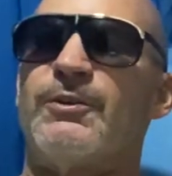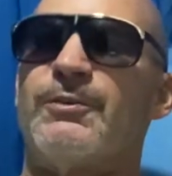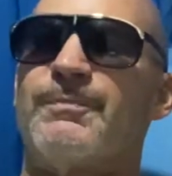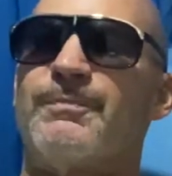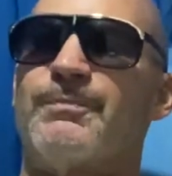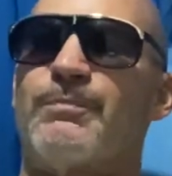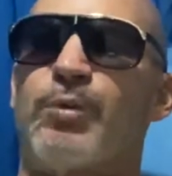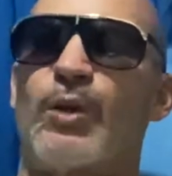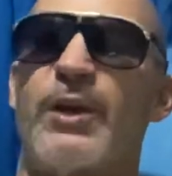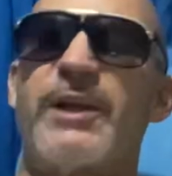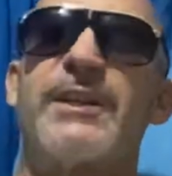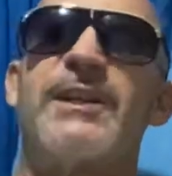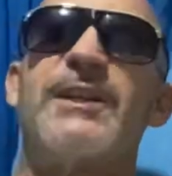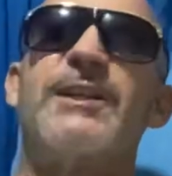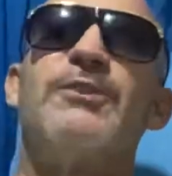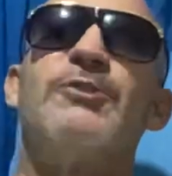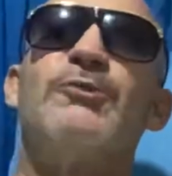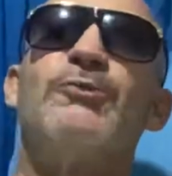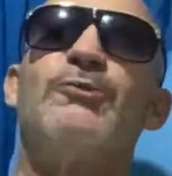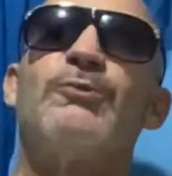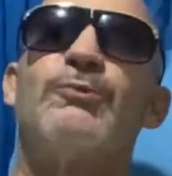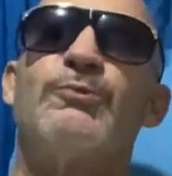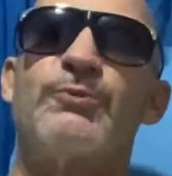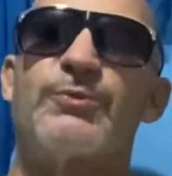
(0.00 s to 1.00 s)
breaking
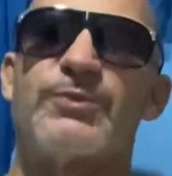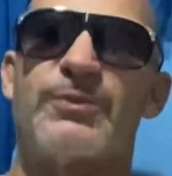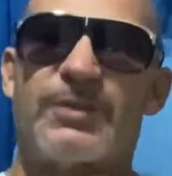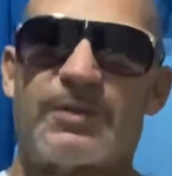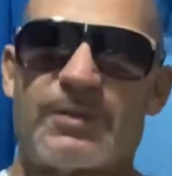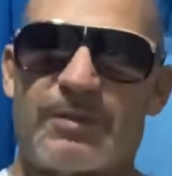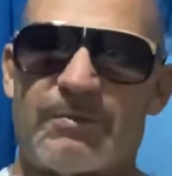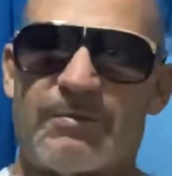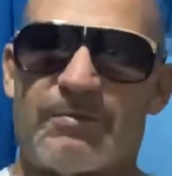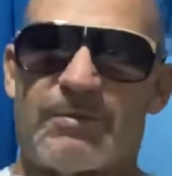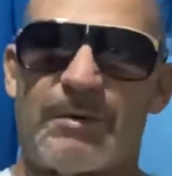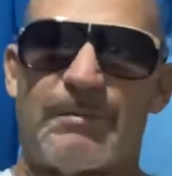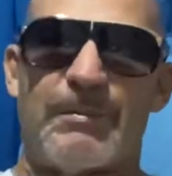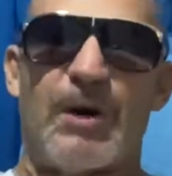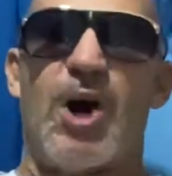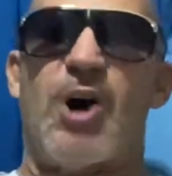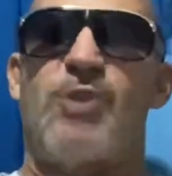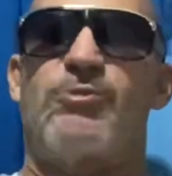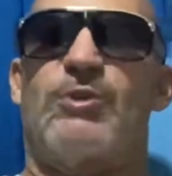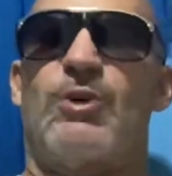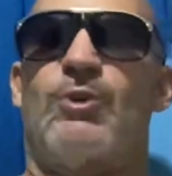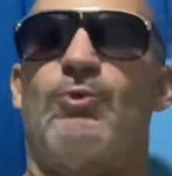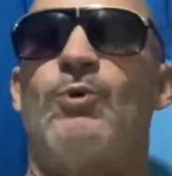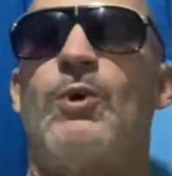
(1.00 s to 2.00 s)
news
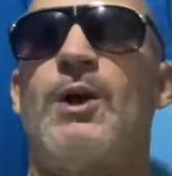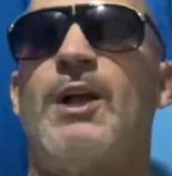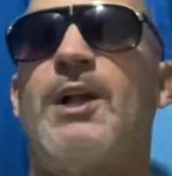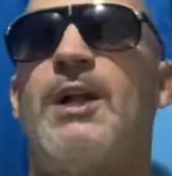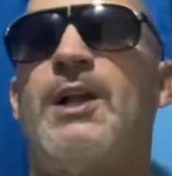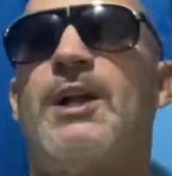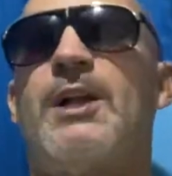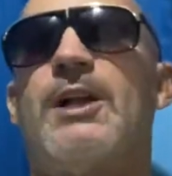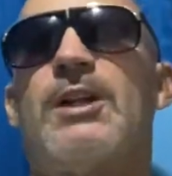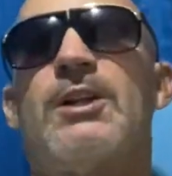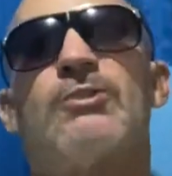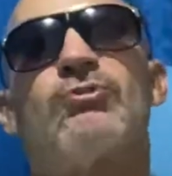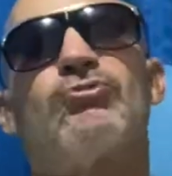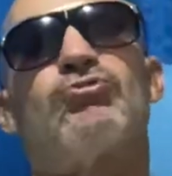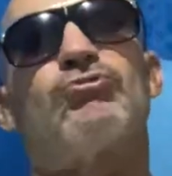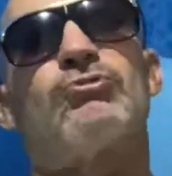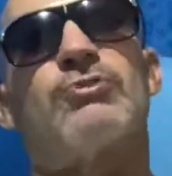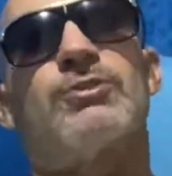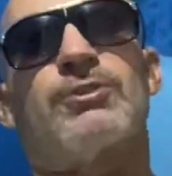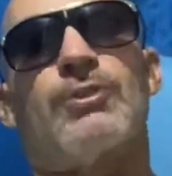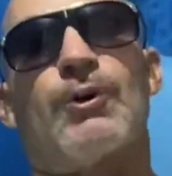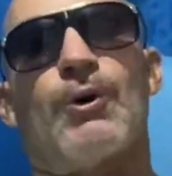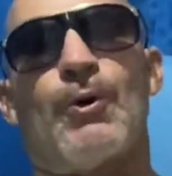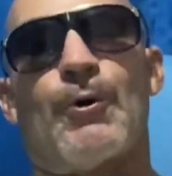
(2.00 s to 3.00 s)
tomorrow.
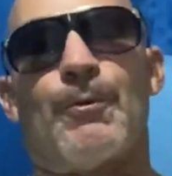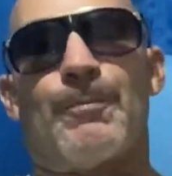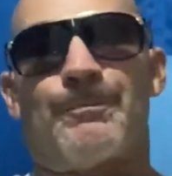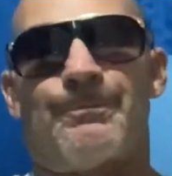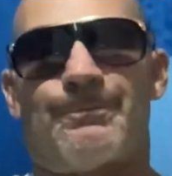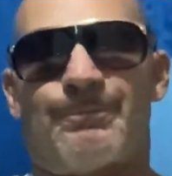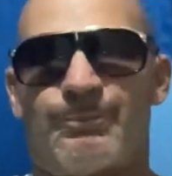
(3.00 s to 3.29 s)
So,